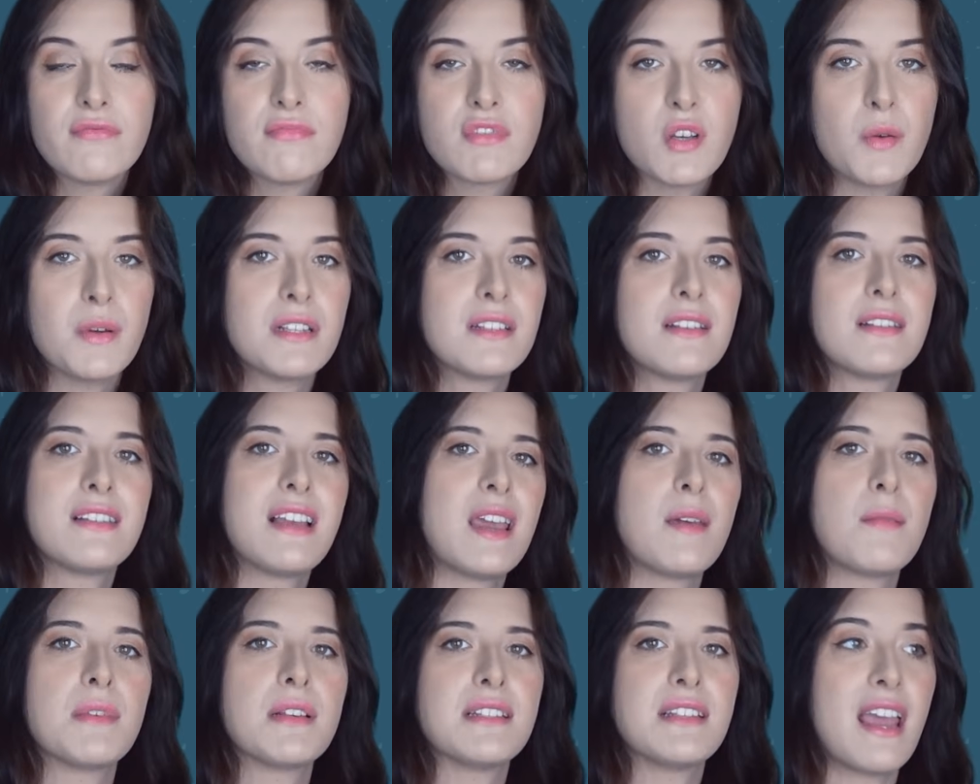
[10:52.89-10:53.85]
So it's the
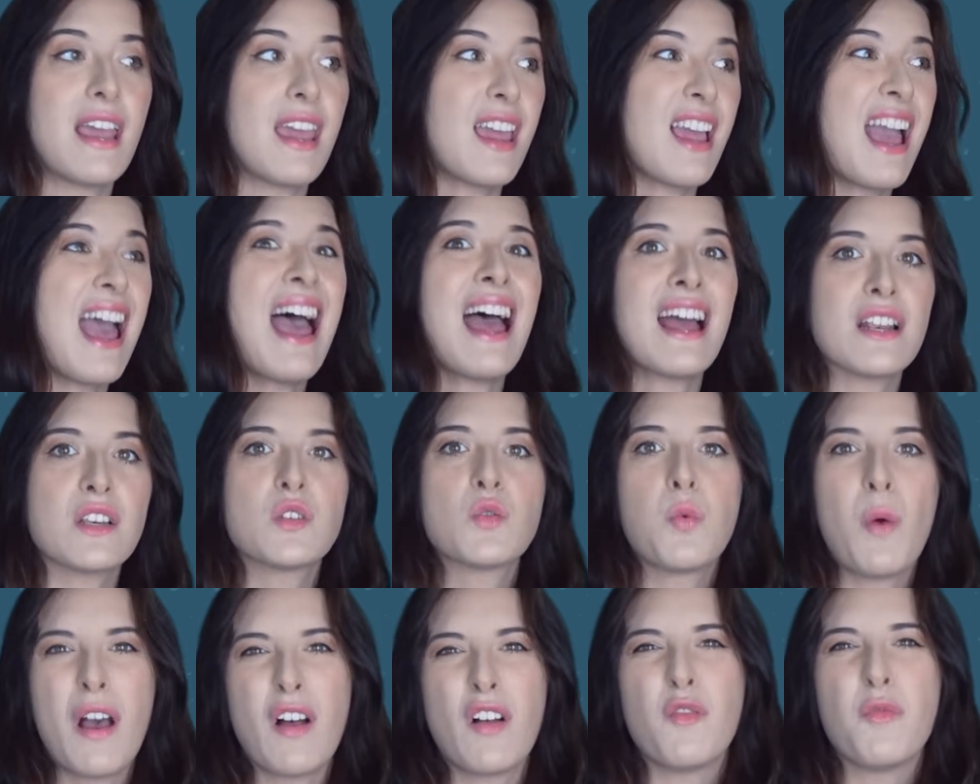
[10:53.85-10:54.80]
same as saying at
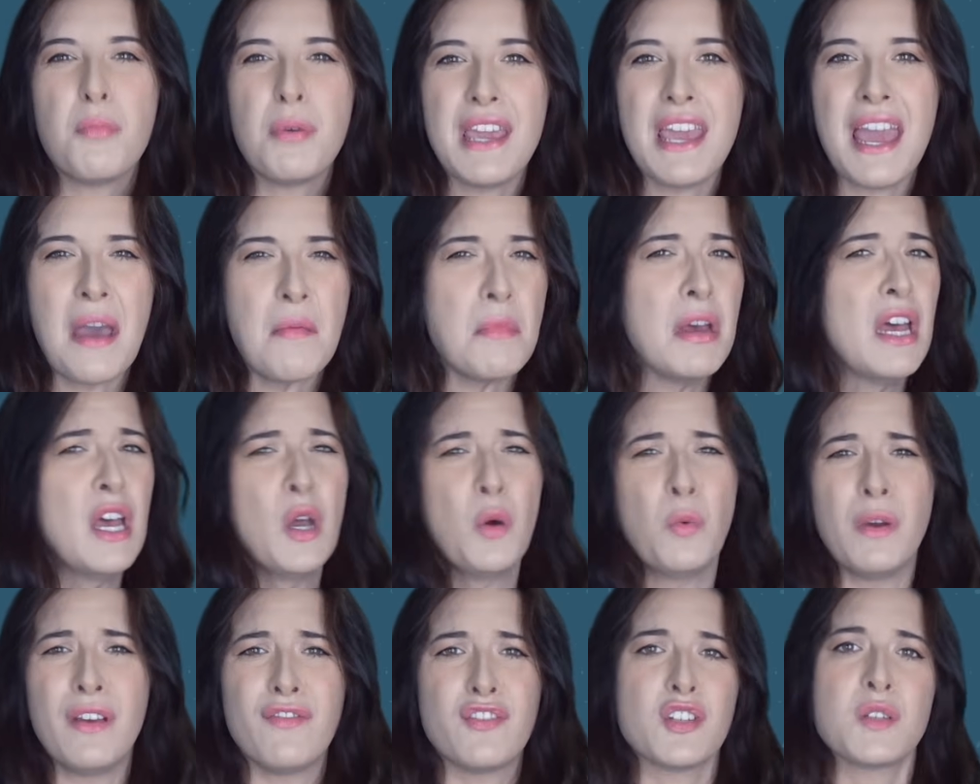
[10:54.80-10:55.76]
12 p.m.
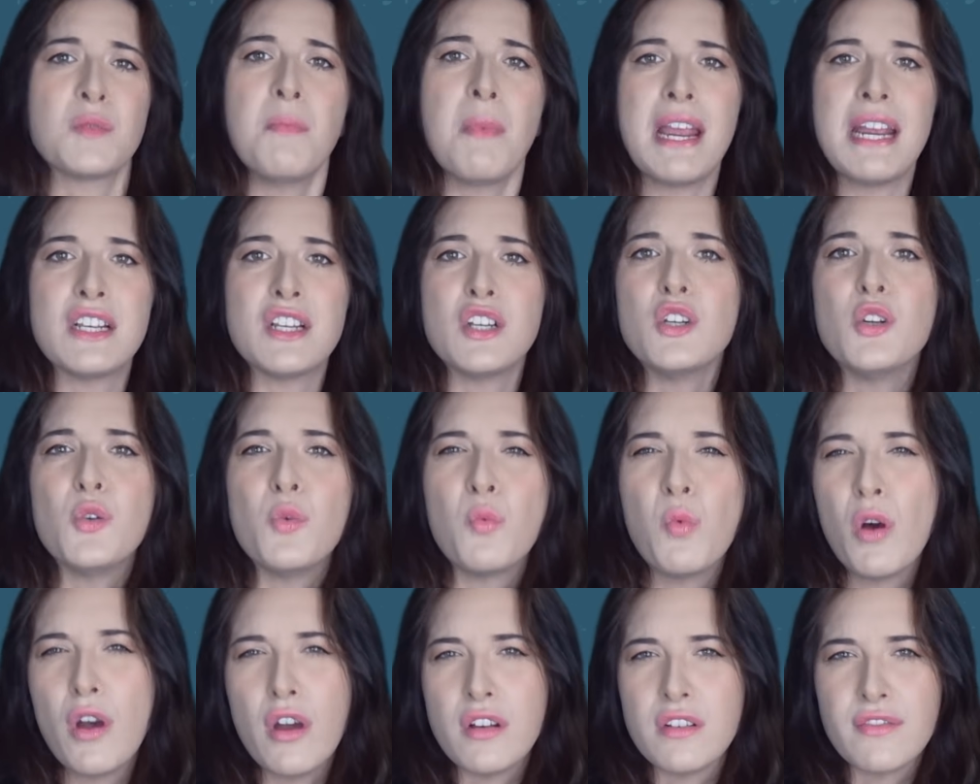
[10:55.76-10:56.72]
We've just made a new
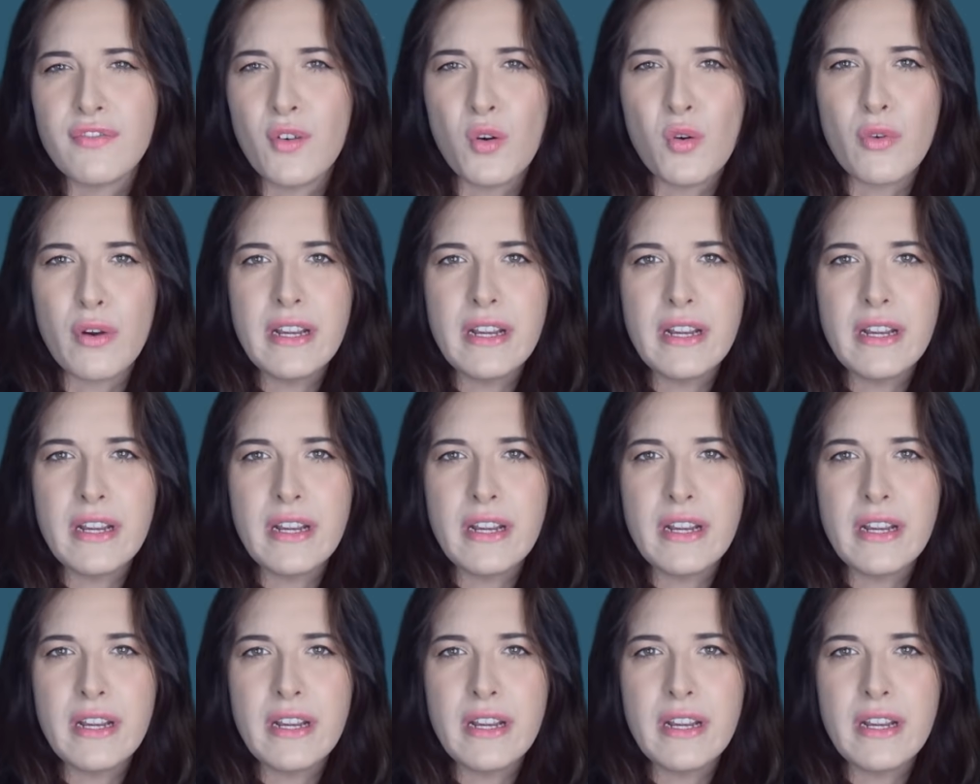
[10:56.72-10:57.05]
word for